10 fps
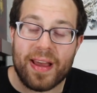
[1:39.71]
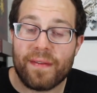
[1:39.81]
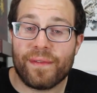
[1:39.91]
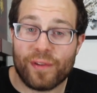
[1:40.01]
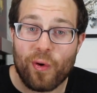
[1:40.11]

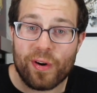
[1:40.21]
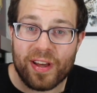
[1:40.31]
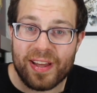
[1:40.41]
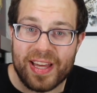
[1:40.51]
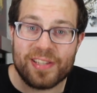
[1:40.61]
and
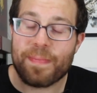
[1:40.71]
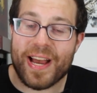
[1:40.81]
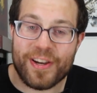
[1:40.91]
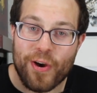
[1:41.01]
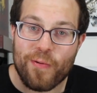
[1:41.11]
Florida is
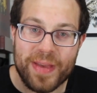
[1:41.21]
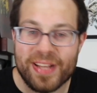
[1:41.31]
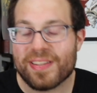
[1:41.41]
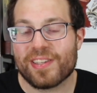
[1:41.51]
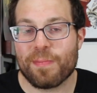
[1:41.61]
by no
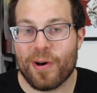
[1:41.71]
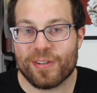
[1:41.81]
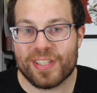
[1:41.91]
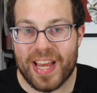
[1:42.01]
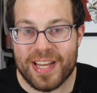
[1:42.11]
means a small
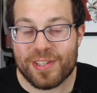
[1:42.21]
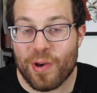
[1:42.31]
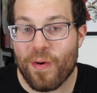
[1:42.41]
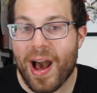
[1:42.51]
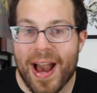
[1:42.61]
state,
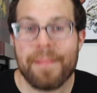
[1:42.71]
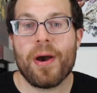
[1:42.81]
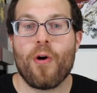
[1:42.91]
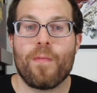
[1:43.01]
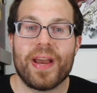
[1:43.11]
so I'm
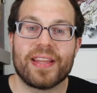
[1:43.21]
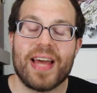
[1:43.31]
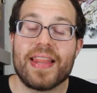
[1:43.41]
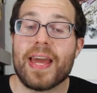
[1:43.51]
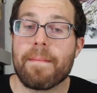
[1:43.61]
hoping
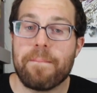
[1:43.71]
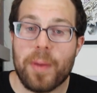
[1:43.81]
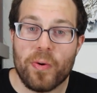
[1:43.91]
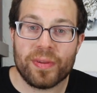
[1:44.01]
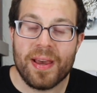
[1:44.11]
that they
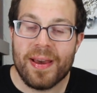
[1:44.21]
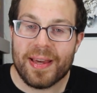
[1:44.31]
both